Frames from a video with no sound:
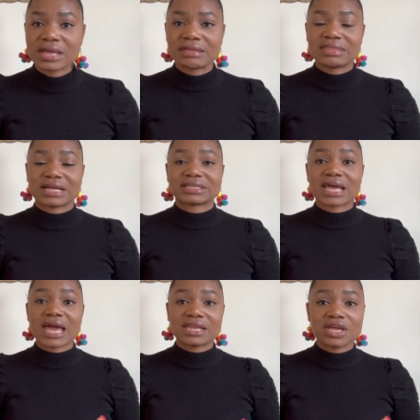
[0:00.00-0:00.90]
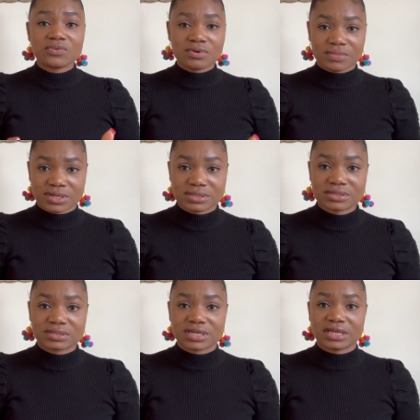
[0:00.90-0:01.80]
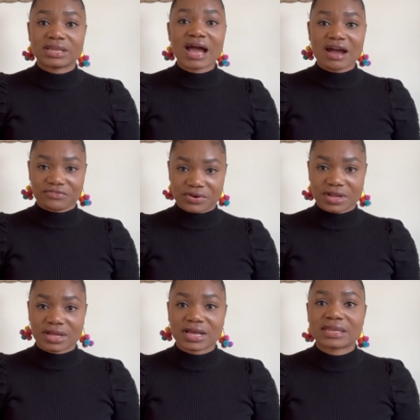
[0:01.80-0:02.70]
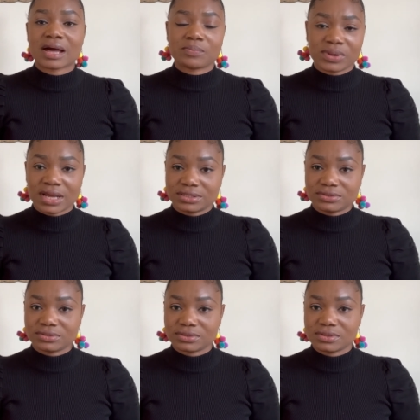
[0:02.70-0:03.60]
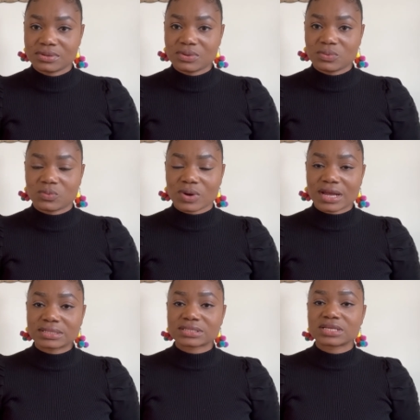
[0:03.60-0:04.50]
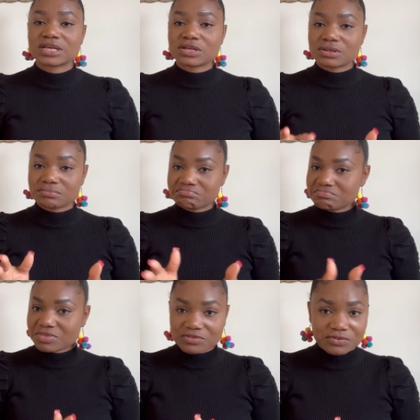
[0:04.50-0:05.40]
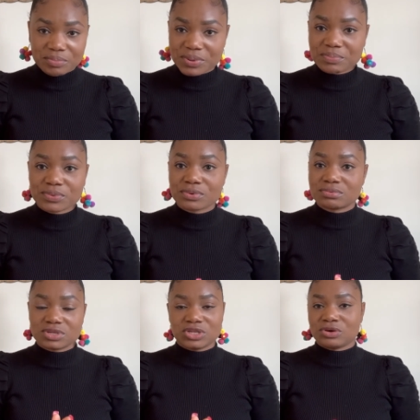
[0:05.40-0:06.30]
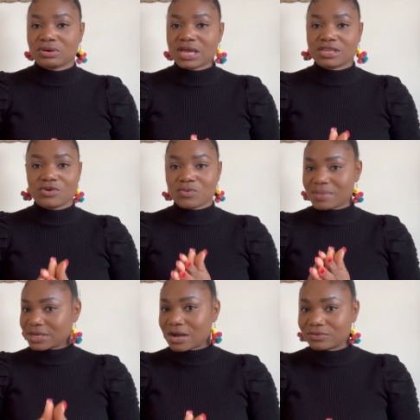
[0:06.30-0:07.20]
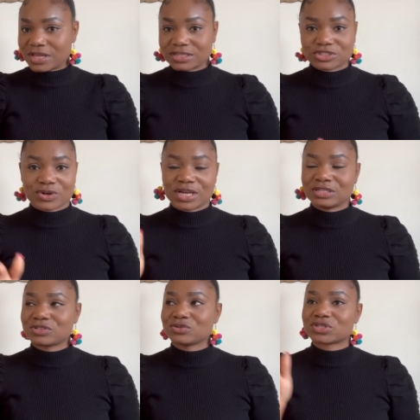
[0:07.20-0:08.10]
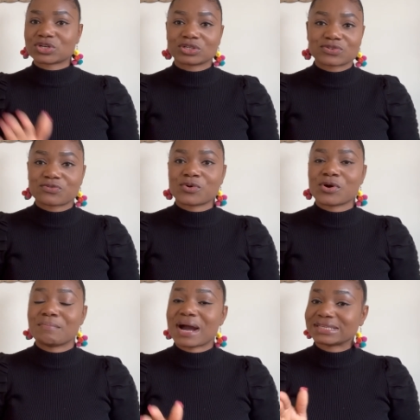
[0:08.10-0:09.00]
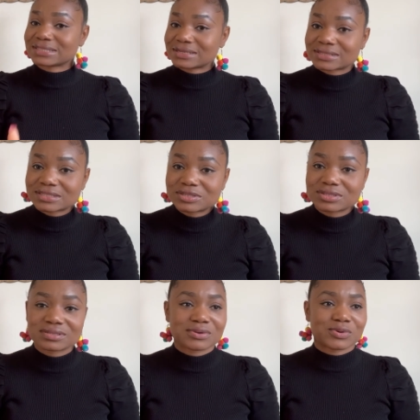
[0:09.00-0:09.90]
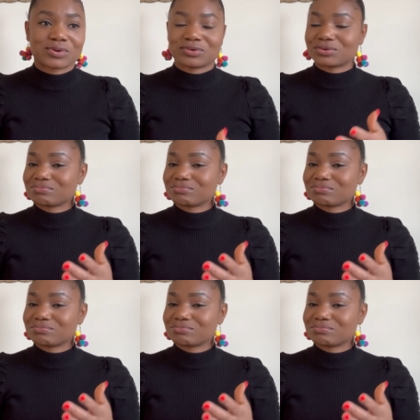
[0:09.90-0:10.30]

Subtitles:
that any woman in Africa can apply to, right? For people, any woman out there trying to source for master's or